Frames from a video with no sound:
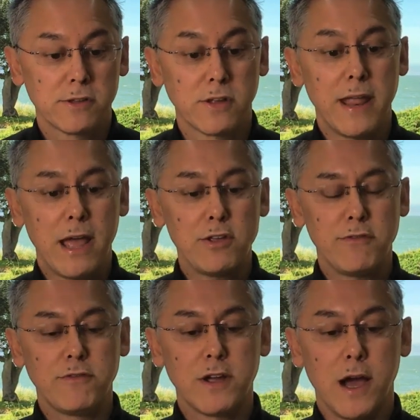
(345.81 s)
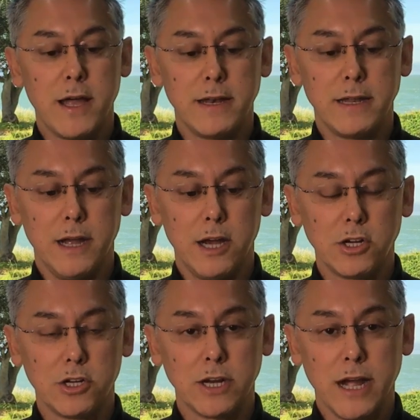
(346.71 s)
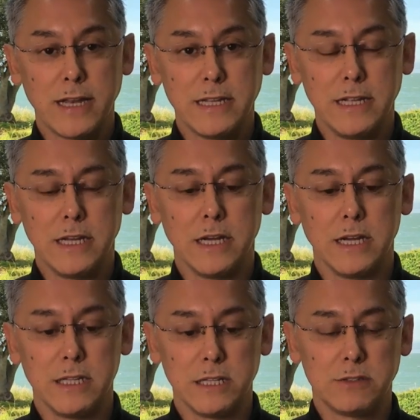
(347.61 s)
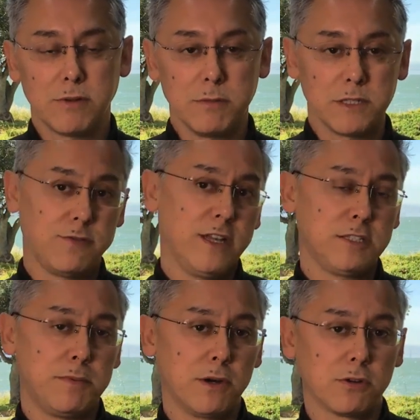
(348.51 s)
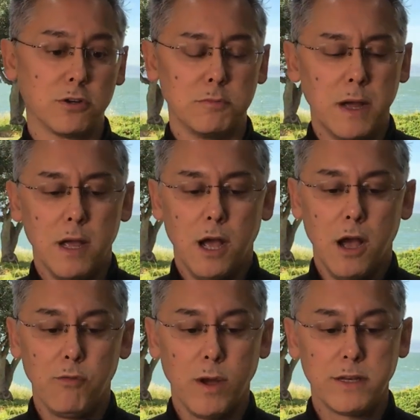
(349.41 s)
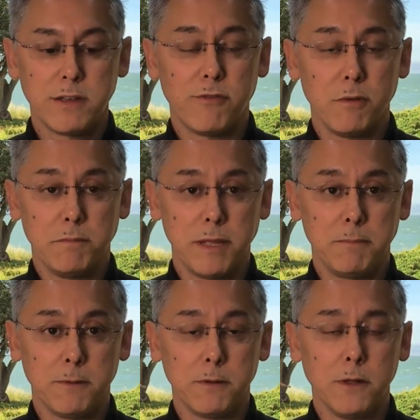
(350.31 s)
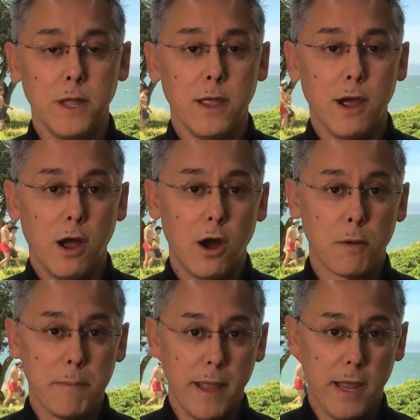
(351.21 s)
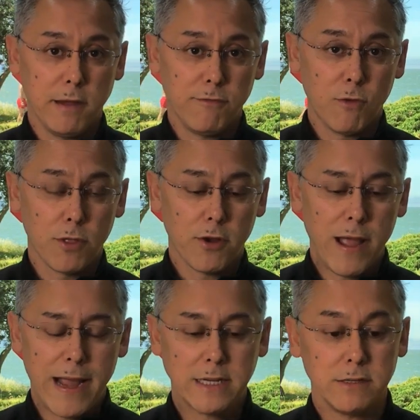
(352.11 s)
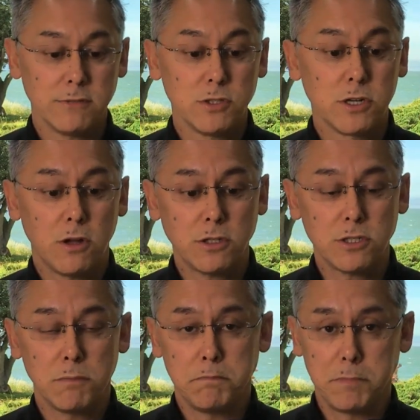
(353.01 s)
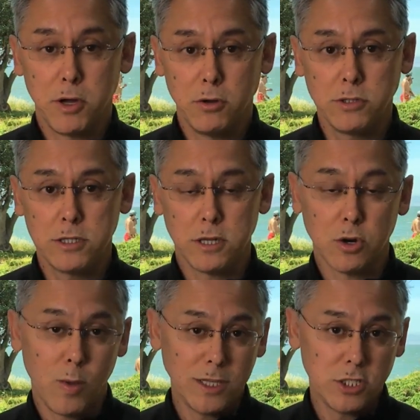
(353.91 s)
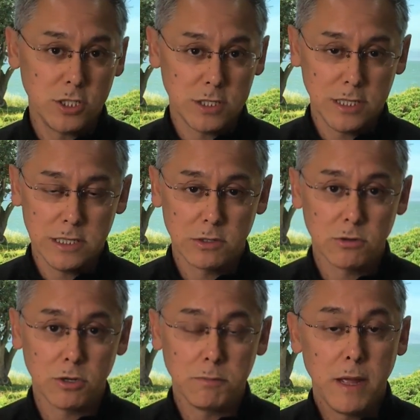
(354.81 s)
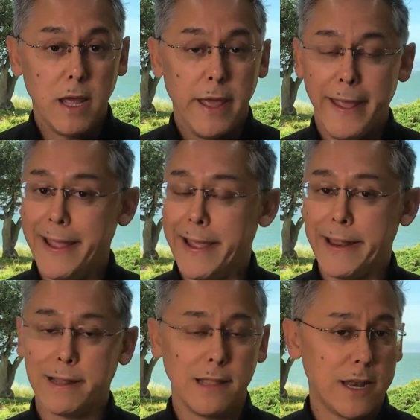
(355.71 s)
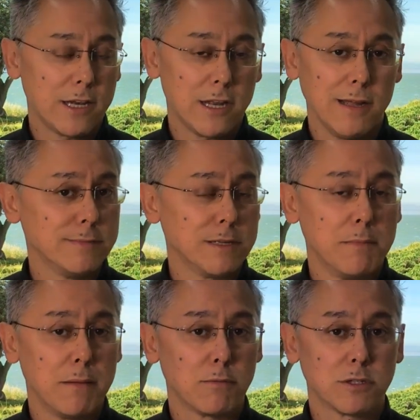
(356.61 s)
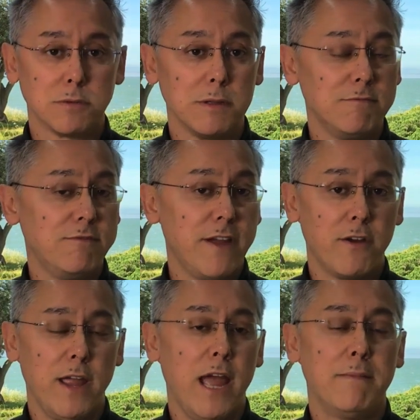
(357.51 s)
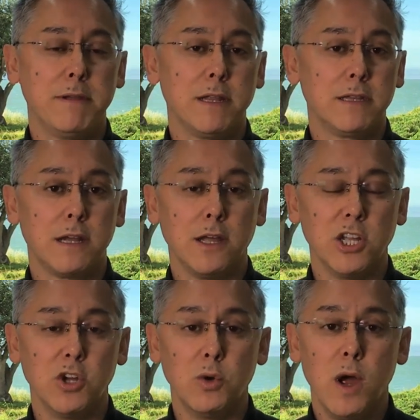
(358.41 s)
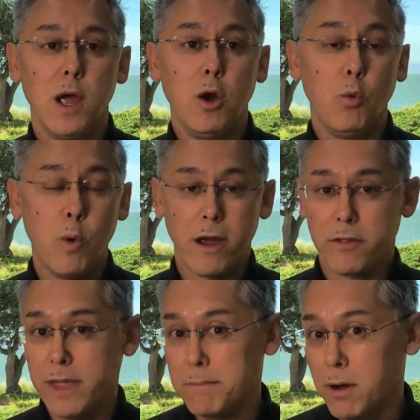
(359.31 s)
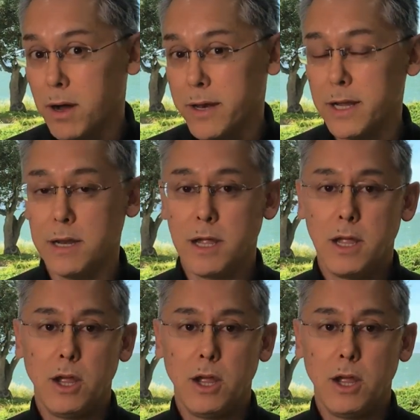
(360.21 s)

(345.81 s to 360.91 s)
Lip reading: So now you've got a good idea, at least from this Facebook group, of what different people are paying for their actives. You can also post a question in the group, and a lot of times the members will be very happy to tell you where they bought it,